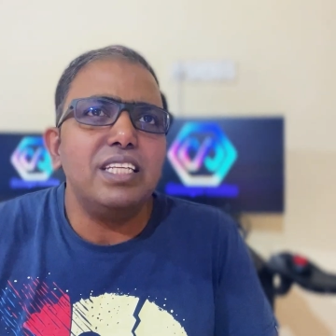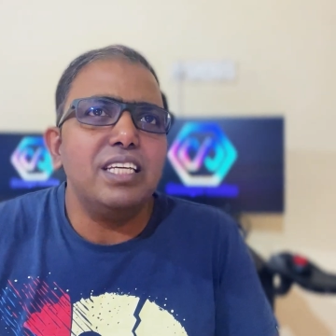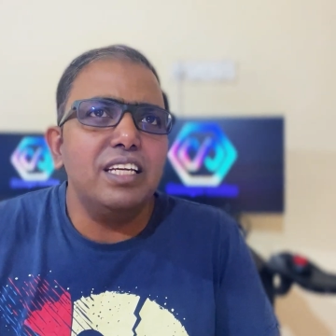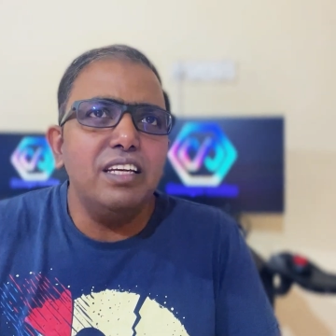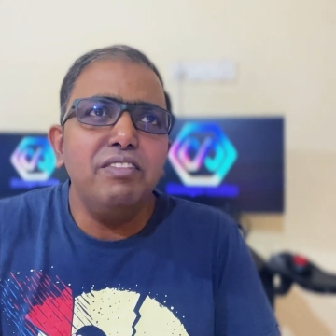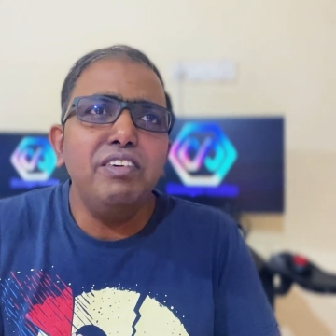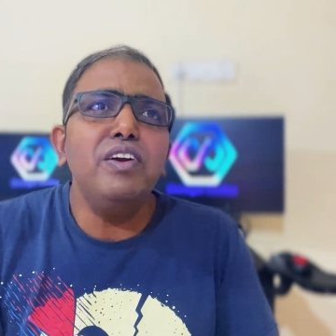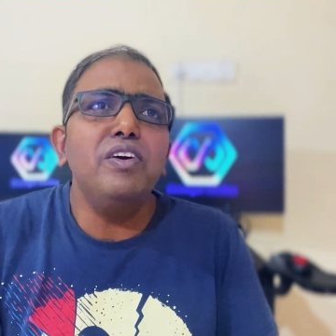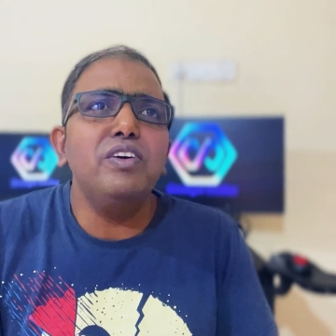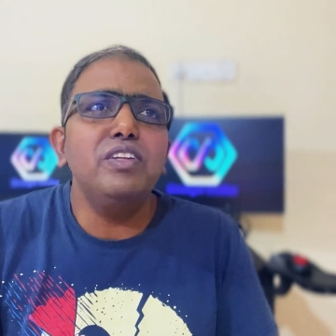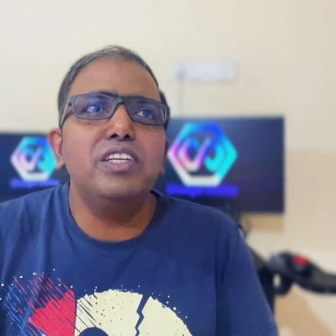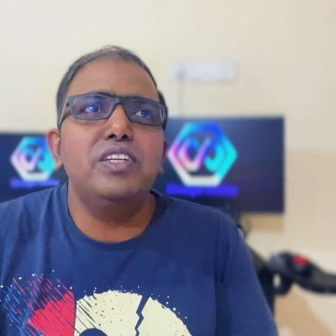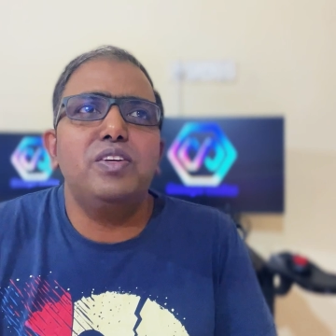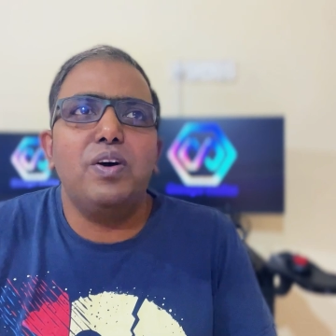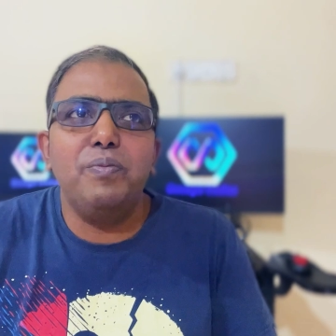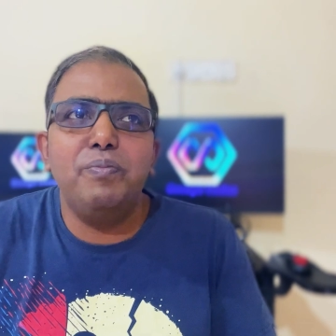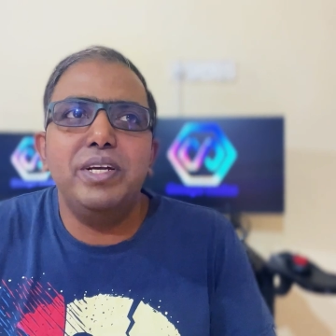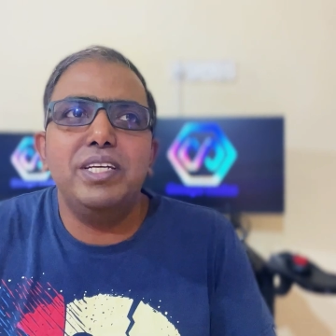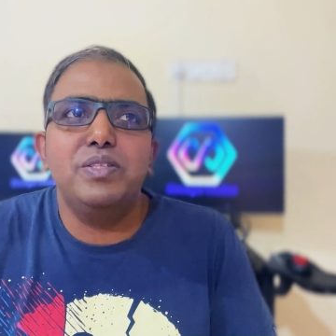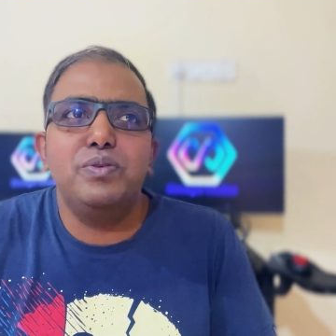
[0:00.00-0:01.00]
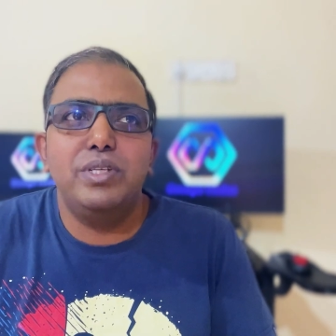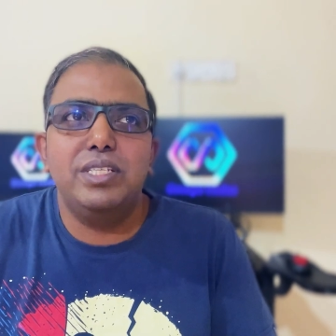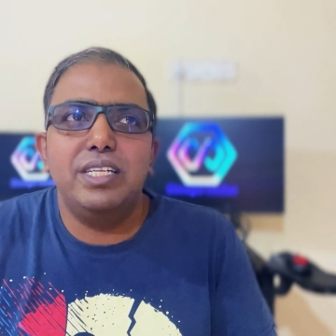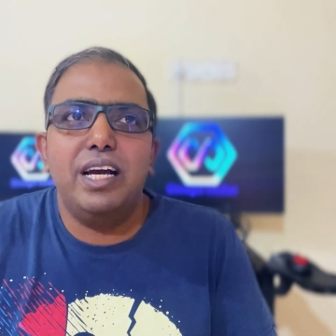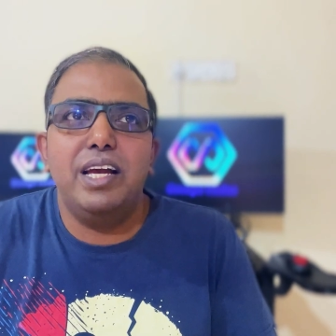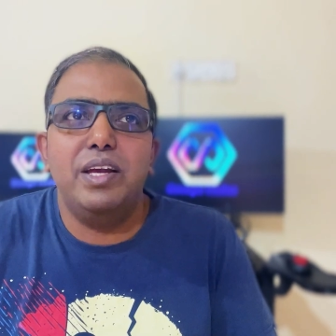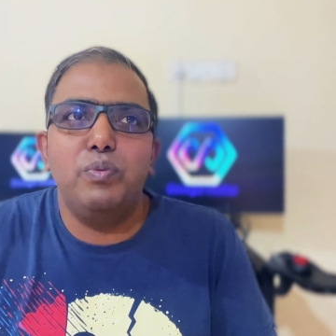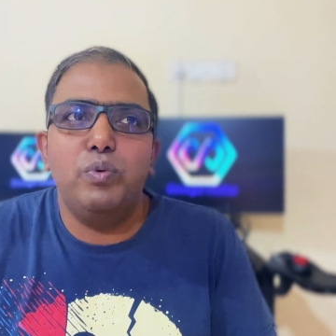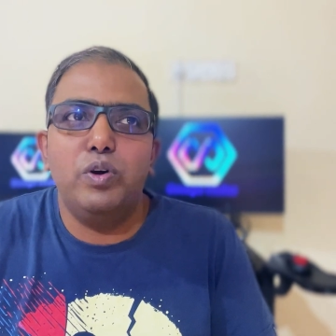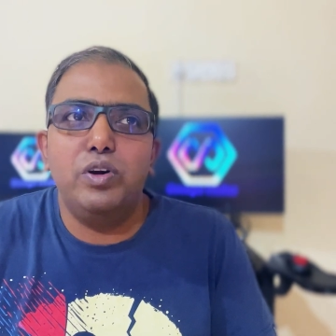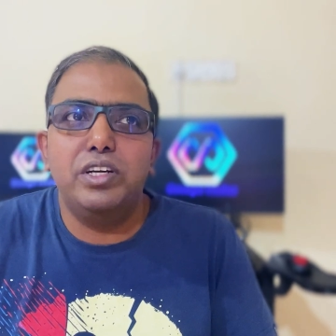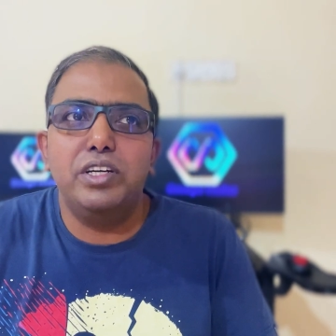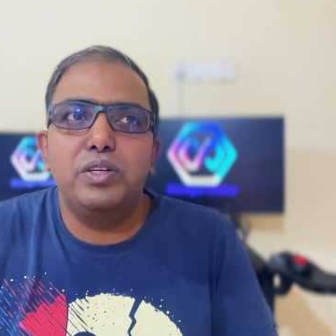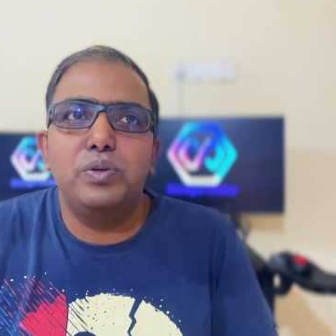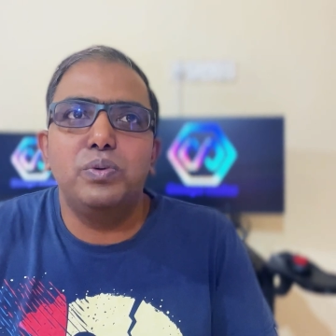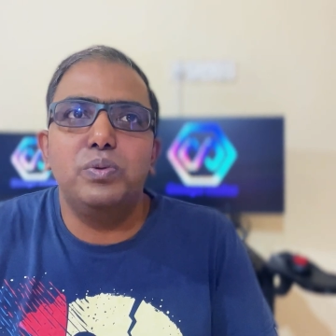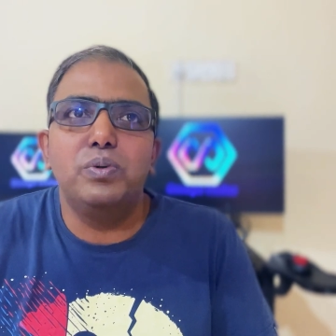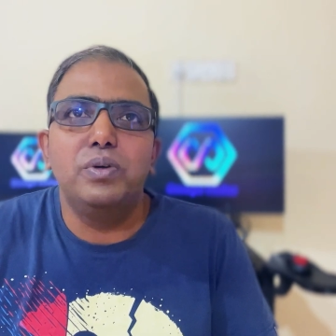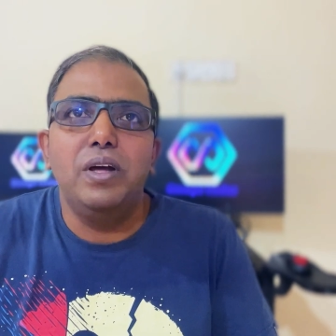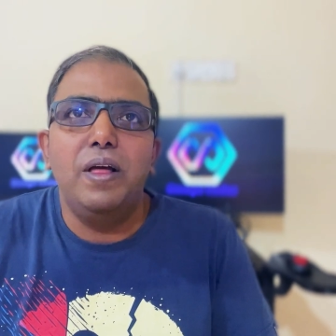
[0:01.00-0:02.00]
Even on the topics which I wanted
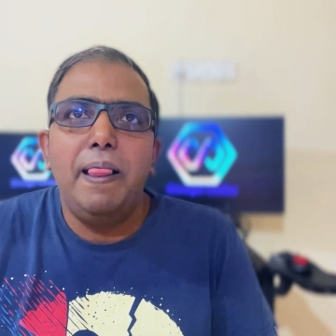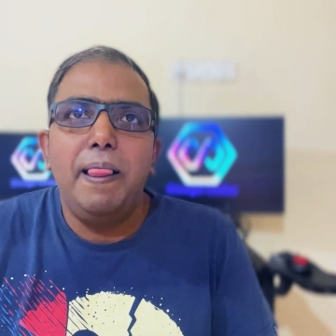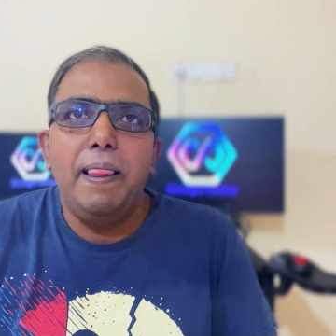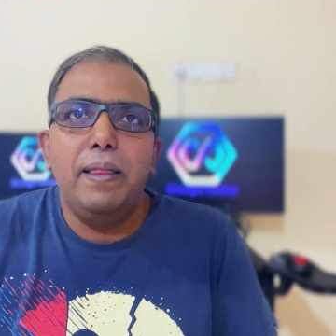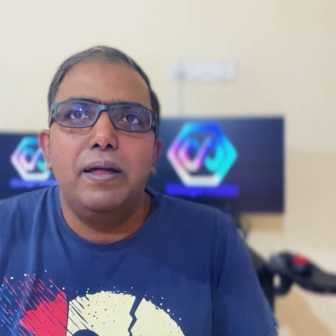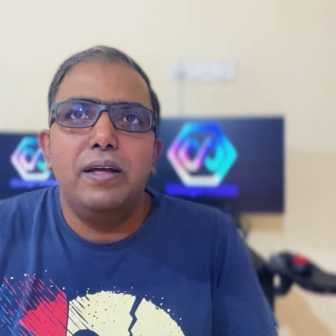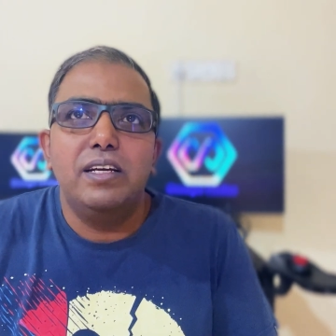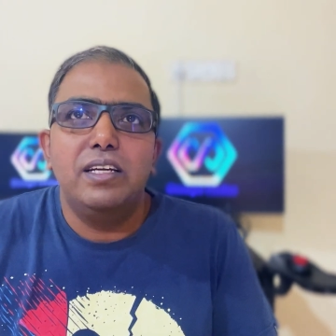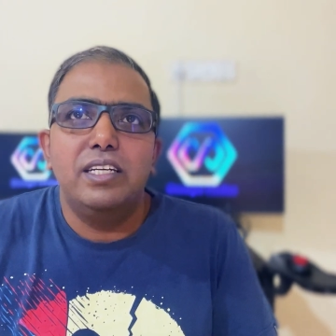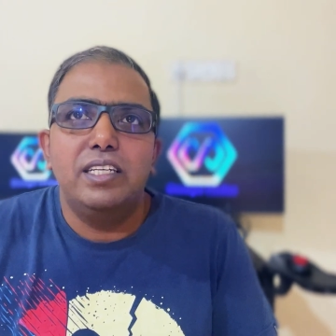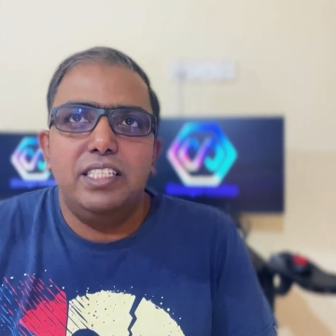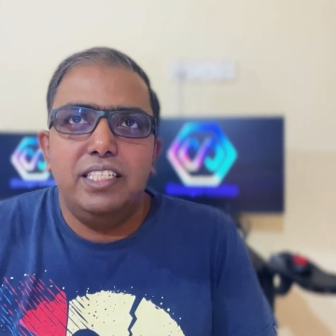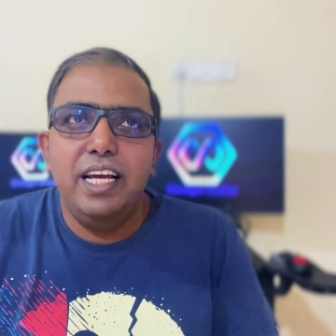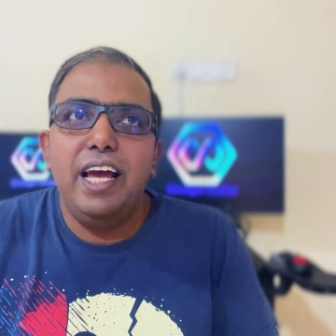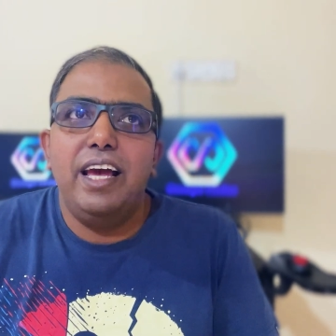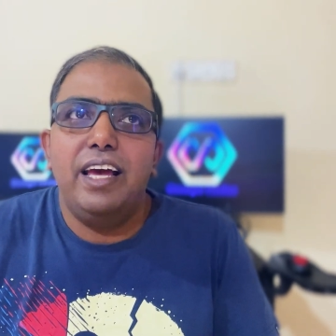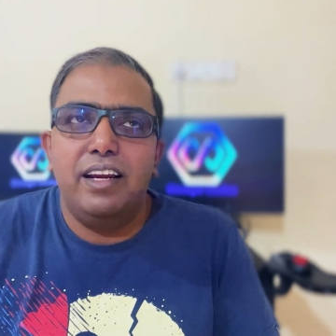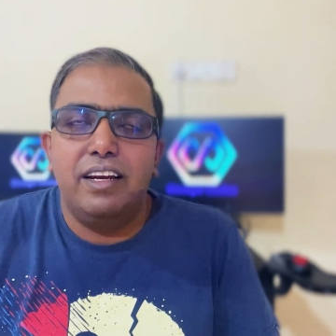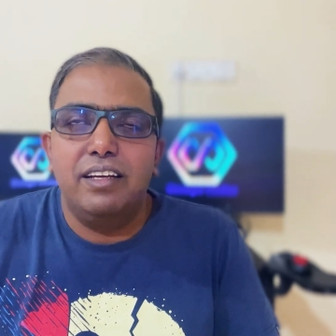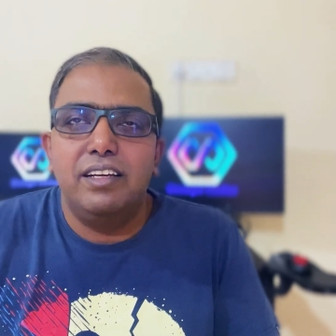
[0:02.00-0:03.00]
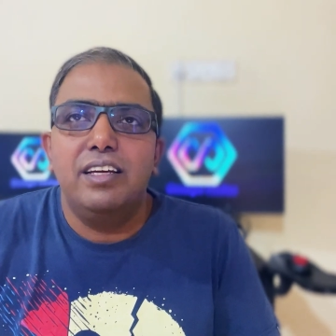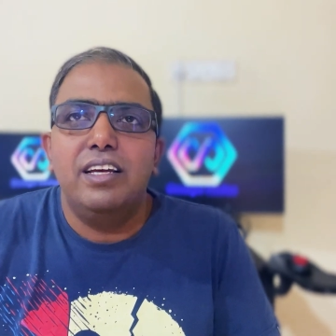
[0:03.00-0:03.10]
to share,